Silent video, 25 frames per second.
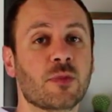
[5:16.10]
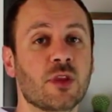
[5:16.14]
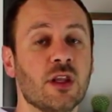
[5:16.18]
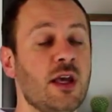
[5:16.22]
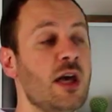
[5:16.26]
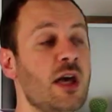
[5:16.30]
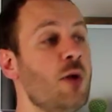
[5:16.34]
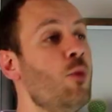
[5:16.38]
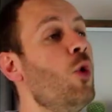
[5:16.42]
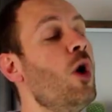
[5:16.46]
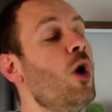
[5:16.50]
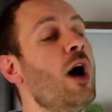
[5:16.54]

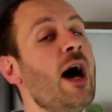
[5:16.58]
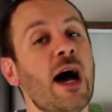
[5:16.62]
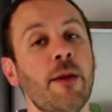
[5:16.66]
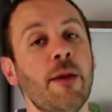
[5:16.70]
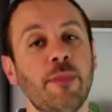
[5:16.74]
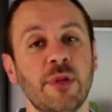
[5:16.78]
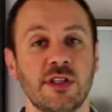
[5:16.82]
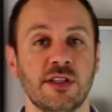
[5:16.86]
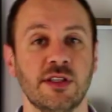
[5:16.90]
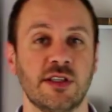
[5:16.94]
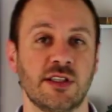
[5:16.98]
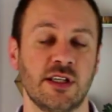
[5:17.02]
And what
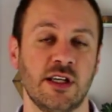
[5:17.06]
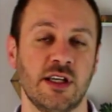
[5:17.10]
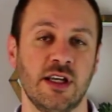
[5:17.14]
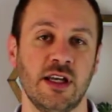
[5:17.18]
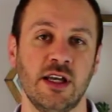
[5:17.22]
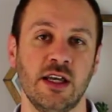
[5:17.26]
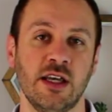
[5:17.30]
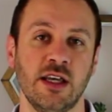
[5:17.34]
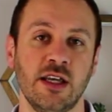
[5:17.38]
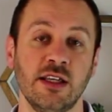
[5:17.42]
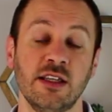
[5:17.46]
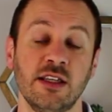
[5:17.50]
happens?
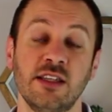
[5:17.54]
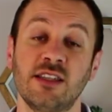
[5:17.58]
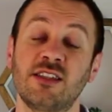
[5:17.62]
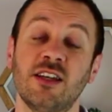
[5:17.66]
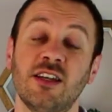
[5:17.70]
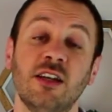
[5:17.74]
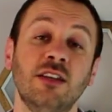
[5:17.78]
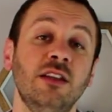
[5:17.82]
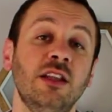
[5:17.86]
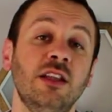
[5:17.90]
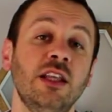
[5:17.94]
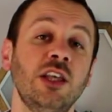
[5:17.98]

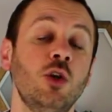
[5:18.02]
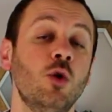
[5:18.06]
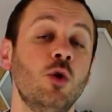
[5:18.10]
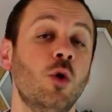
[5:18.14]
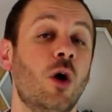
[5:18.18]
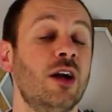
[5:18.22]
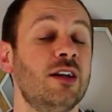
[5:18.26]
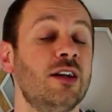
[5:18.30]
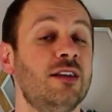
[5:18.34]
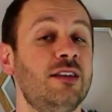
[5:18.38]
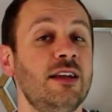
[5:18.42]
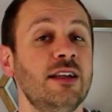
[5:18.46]
Suddenly you
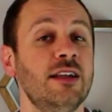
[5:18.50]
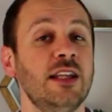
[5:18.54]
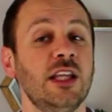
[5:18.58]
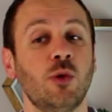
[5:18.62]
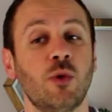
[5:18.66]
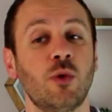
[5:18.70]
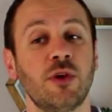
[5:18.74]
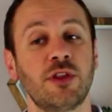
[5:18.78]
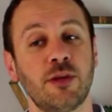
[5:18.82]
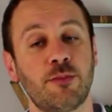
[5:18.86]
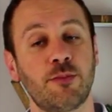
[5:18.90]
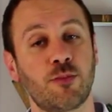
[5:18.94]
are
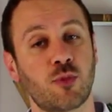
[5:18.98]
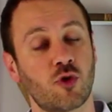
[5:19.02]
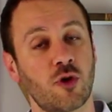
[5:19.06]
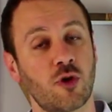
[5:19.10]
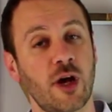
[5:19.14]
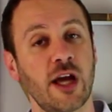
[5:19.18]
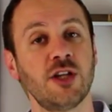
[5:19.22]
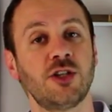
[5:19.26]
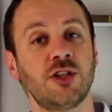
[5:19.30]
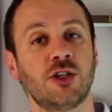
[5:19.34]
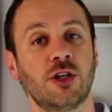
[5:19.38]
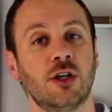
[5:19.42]
dealing with the
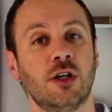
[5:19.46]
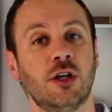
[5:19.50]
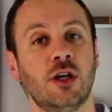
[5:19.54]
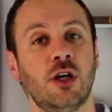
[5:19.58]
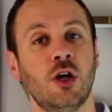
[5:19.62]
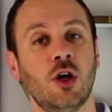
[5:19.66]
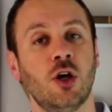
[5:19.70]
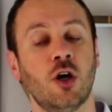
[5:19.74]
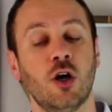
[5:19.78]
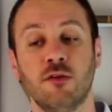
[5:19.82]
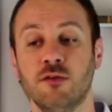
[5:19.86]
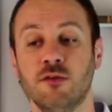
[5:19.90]
pressure
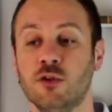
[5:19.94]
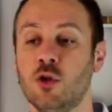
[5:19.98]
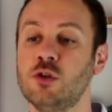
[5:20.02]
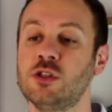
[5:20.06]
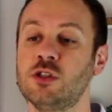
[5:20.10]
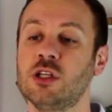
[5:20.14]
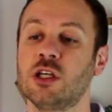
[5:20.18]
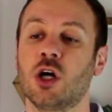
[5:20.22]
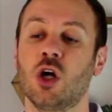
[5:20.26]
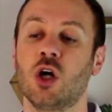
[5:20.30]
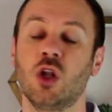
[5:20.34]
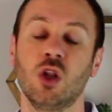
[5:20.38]
of
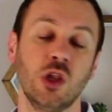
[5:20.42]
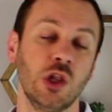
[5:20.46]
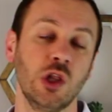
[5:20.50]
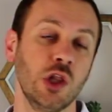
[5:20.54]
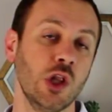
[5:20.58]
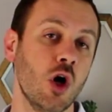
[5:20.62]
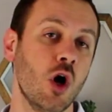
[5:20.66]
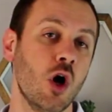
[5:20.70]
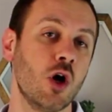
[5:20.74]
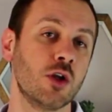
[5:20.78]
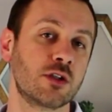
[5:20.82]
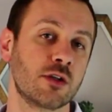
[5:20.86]
losing a
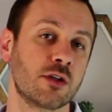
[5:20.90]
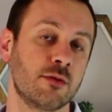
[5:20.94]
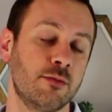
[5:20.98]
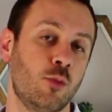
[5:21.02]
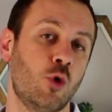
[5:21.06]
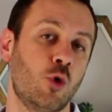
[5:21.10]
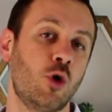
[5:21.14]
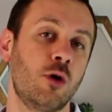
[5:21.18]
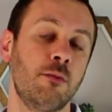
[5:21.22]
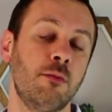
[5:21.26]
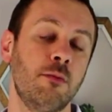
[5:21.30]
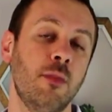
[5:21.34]
lot
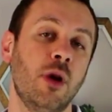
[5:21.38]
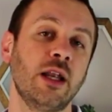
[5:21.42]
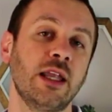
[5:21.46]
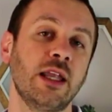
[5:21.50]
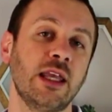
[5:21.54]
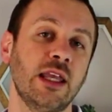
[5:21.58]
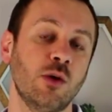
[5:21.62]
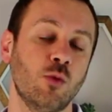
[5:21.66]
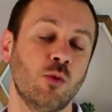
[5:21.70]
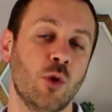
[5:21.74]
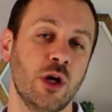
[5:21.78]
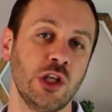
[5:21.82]
more
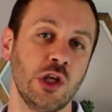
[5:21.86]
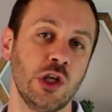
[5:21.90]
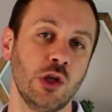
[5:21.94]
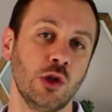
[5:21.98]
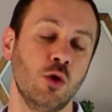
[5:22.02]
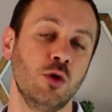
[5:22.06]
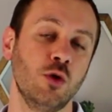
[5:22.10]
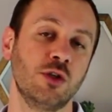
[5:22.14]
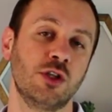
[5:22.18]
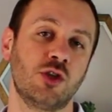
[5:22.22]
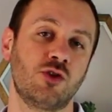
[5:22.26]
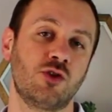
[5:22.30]
money when you
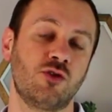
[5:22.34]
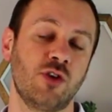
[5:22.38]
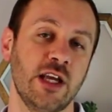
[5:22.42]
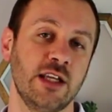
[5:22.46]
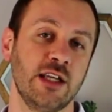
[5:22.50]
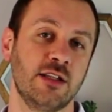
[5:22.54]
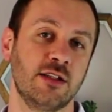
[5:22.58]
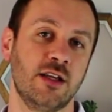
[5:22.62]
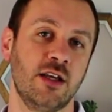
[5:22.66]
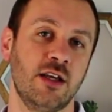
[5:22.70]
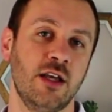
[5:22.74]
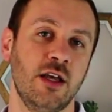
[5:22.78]
lose a
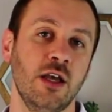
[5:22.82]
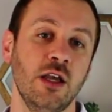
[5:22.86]
trade.